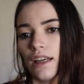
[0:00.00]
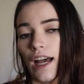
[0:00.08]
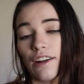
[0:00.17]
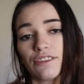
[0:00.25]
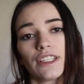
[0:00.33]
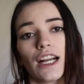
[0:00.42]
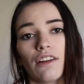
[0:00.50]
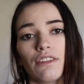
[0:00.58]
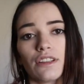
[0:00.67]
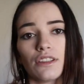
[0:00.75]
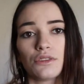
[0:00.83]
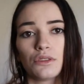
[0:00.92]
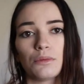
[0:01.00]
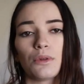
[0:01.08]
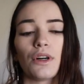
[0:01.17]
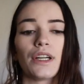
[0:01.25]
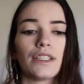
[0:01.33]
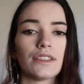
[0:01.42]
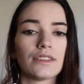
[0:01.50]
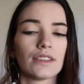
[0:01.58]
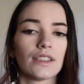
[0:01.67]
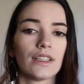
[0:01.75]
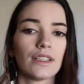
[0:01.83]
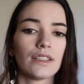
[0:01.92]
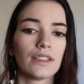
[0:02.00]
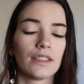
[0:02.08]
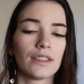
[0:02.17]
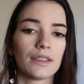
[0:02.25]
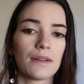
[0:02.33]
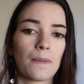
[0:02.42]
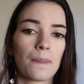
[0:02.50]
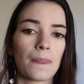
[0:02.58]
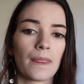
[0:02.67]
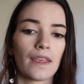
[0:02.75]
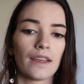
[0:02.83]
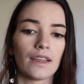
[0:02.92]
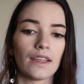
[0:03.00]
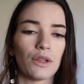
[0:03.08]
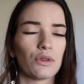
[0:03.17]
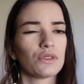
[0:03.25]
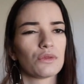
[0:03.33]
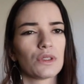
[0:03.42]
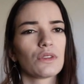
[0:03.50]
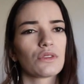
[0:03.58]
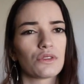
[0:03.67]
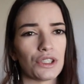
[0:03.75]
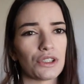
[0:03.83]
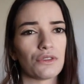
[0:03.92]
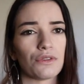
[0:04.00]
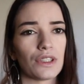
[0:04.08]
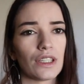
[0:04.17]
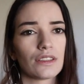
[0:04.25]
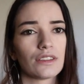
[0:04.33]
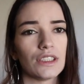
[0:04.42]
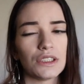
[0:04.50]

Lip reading: after having the 2 boys, it was a real struggle for us.